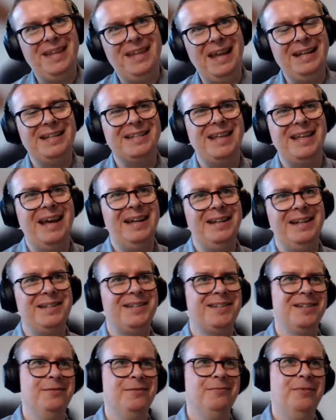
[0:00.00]
data
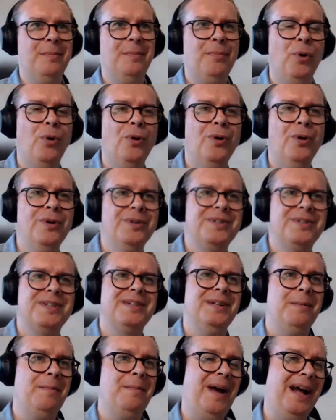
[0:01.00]
sets and
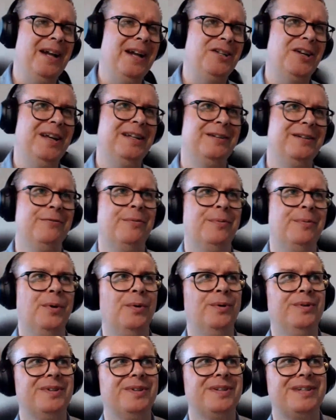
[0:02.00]
reports and paginated
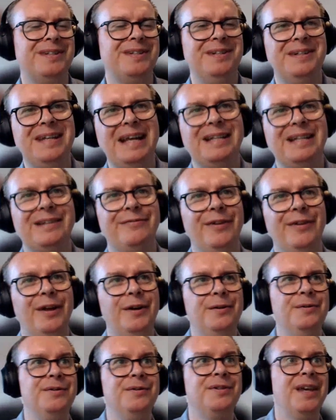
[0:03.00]
reports and data
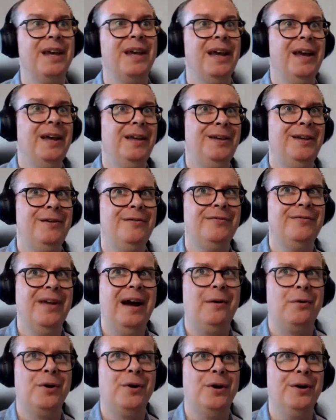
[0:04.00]
flows, you've
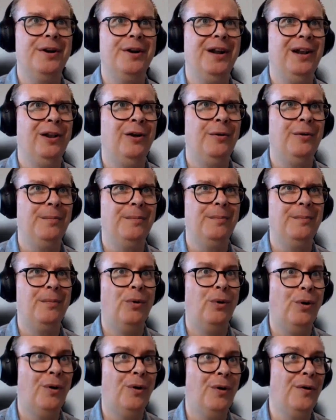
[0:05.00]
now got a lot
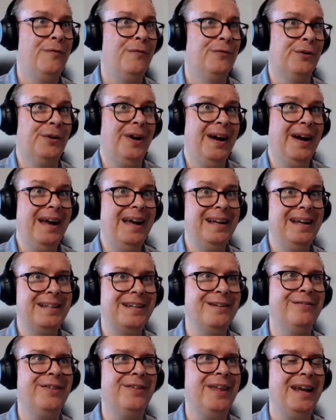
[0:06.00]
more
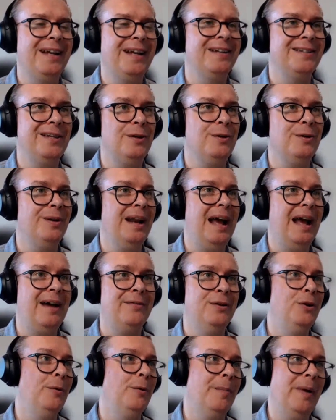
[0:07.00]
variety of things that you can
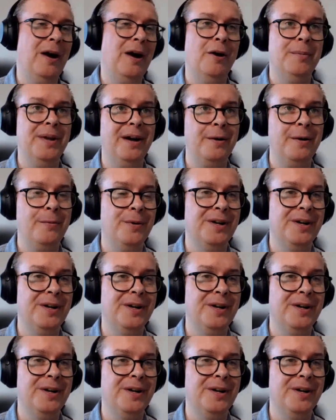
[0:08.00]
have in your Power BI